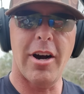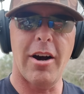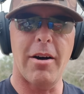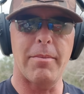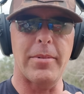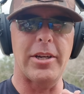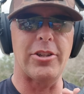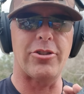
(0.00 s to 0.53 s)

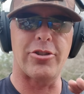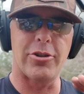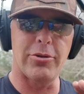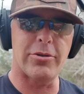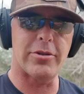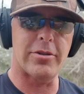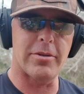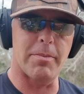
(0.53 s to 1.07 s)
comp
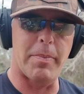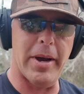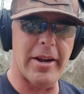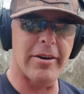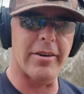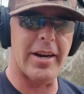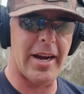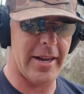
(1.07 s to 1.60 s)
shoots
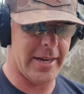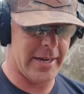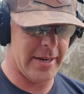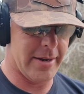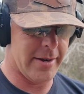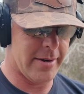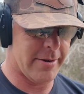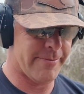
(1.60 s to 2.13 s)
better.
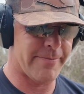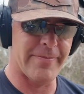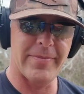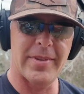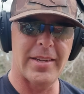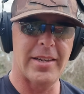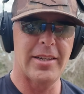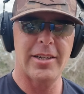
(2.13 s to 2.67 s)

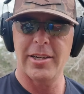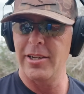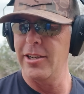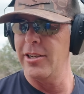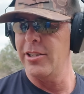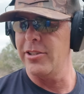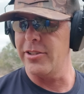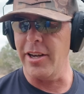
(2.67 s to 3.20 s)

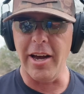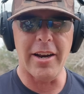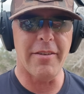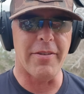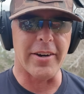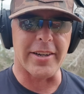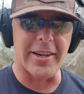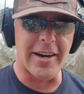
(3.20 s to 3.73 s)
Son
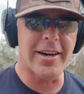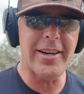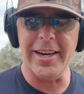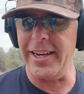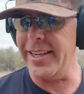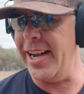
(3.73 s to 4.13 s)
of a gun, I